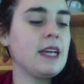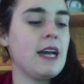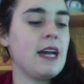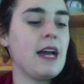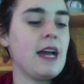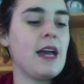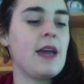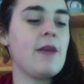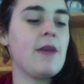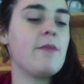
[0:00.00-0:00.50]

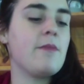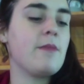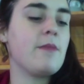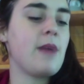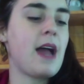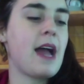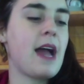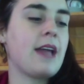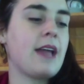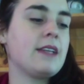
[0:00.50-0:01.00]

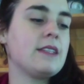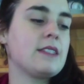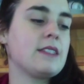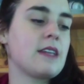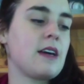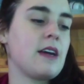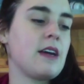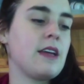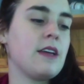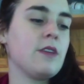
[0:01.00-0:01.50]
And
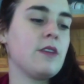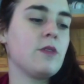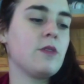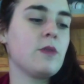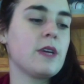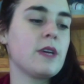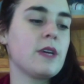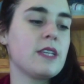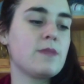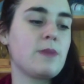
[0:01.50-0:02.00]
I had
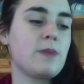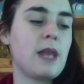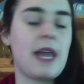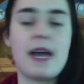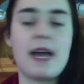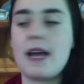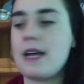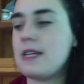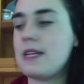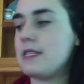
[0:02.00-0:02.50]
always
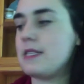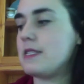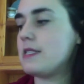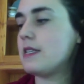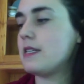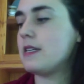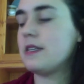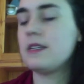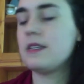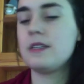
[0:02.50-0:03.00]
planned,
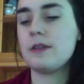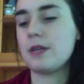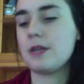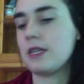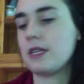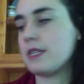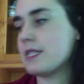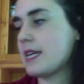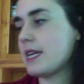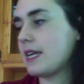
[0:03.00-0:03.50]
I'm
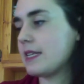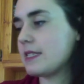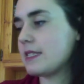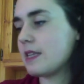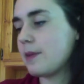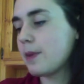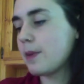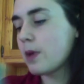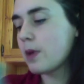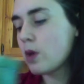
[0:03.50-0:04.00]
going to take a sip.